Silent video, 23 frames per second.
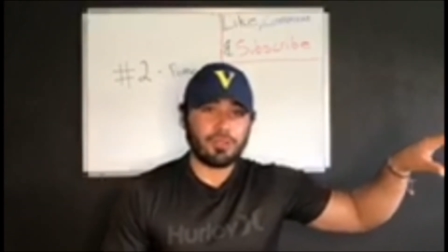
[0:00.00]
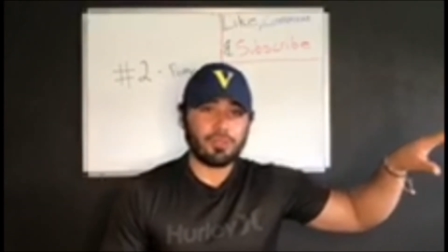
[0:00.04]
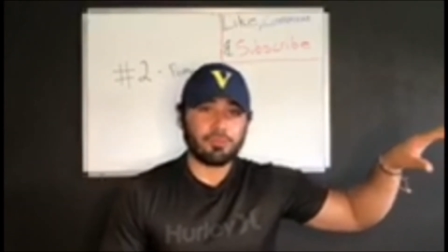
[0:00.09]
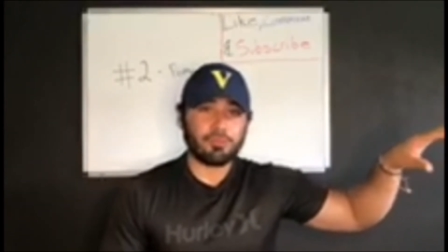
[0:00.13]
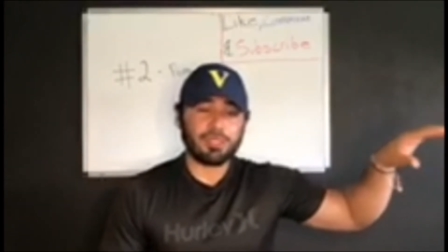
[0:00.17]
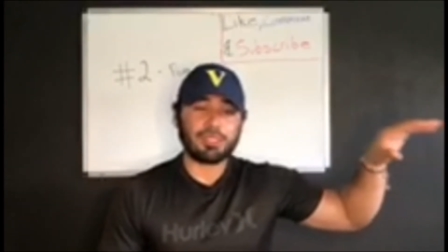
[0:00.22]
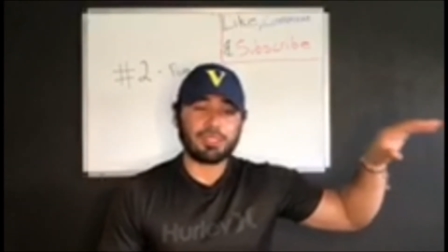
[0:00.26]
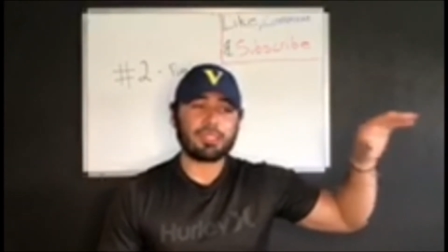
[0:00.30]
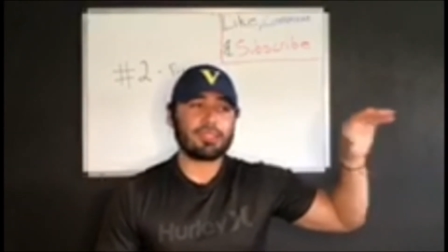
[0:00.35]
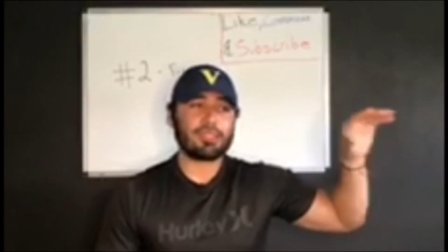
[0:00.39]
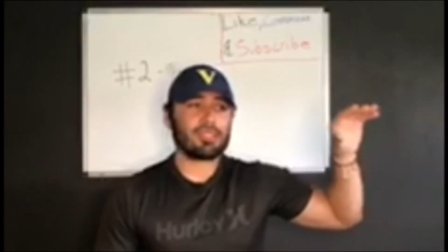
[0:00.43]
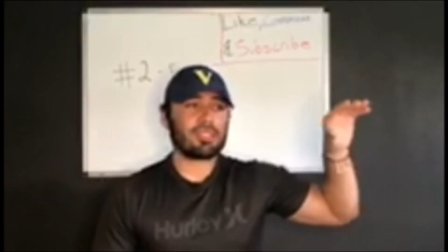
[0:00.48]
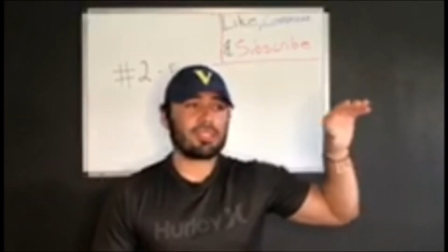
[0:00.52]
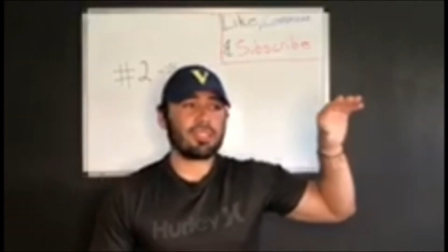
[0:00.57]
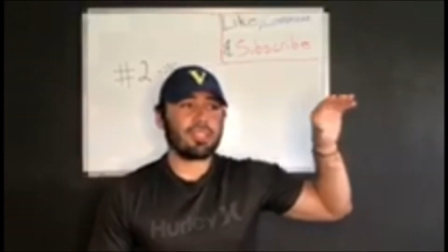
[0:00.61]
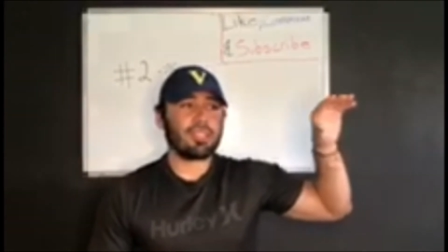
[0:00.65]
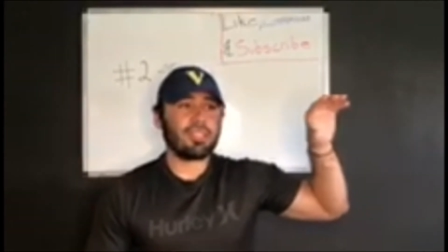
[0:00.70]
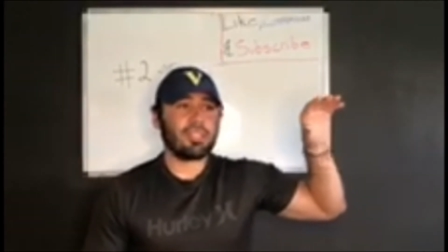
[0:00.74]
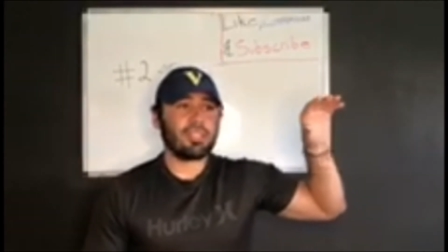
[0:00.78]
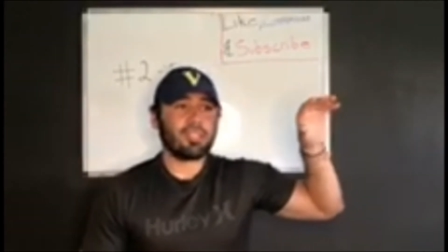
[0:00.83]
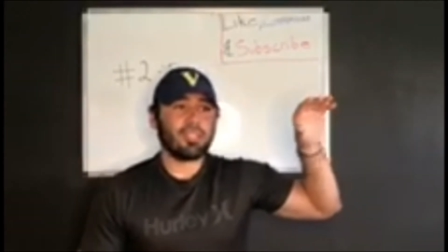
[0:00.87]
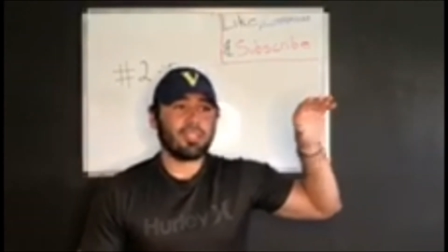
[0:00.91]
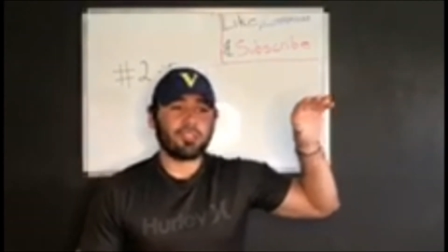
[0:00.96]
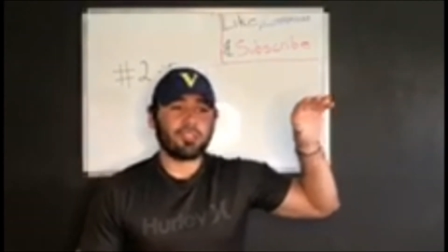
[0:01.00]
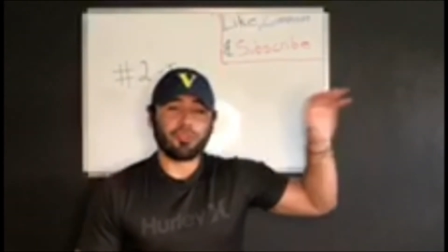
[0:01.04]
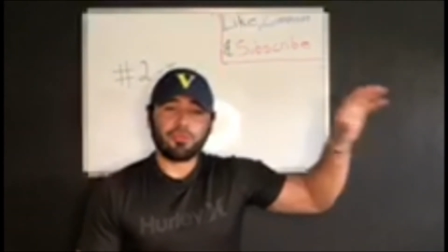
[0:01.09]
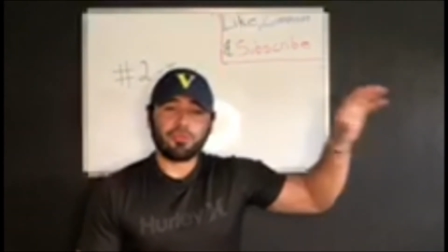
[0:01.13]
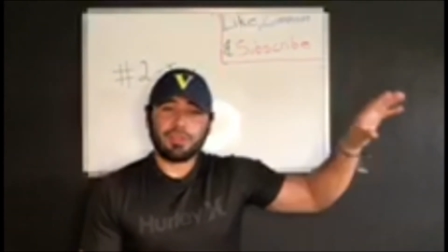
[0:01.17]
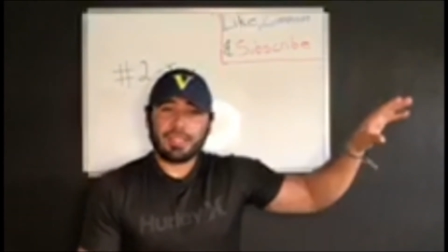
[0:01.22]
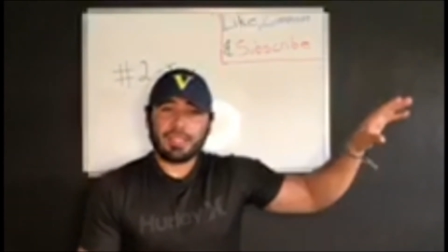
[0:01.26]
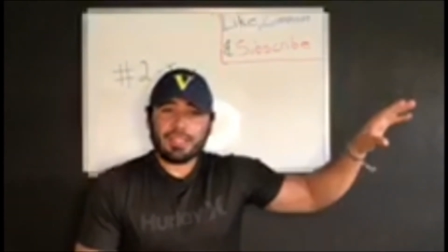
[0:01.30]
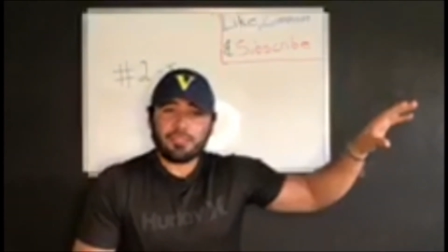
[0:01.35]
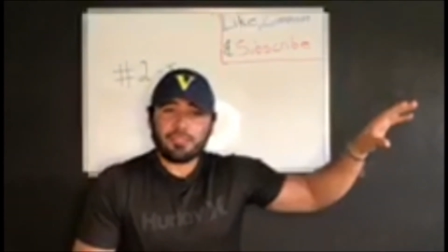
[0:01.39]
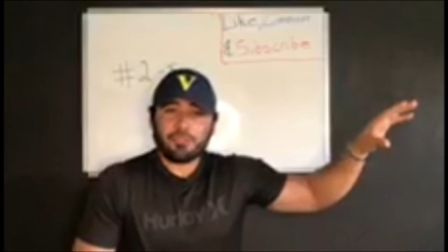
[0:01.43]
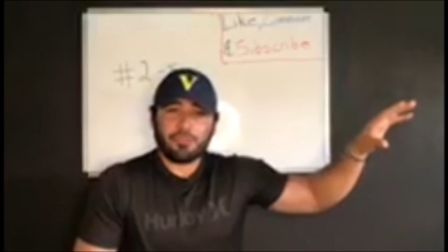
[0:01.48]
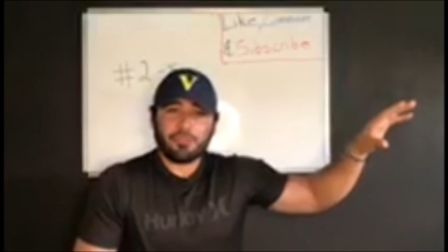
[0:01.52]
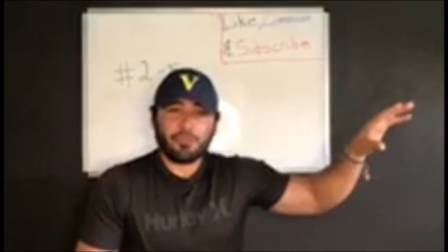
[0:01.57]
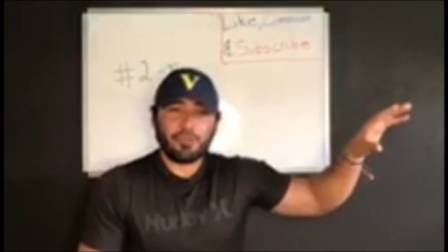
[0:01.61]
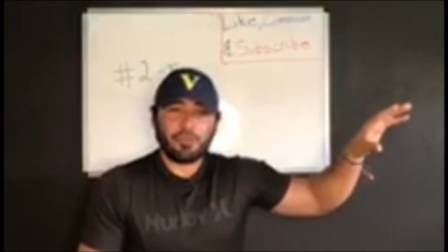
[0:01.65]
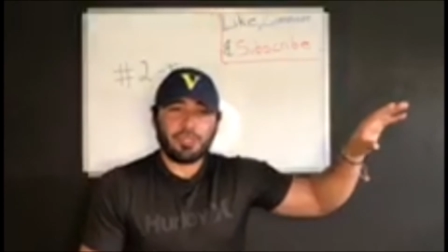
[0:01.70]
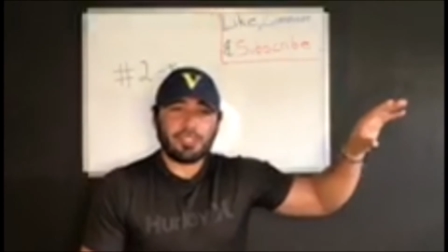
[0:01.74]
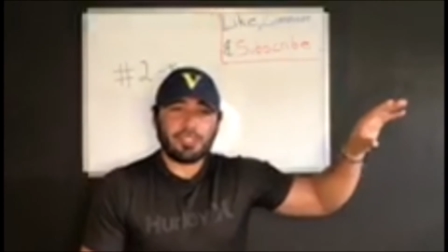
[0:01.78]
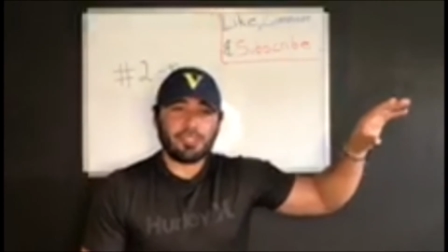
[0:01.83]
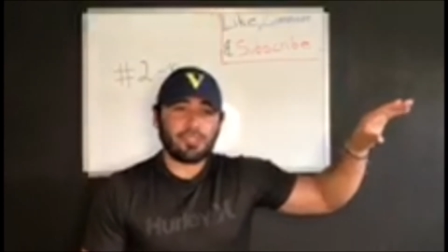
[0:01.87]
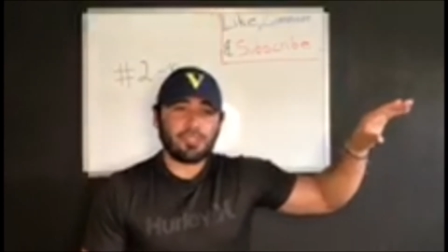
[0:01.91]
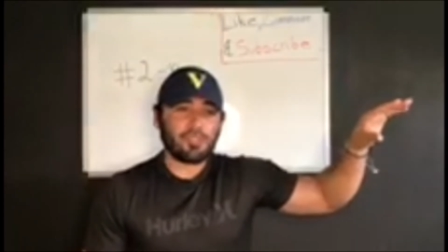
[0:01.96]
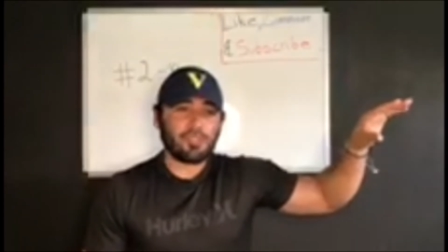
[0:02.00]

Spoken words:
because you're financial free, you know.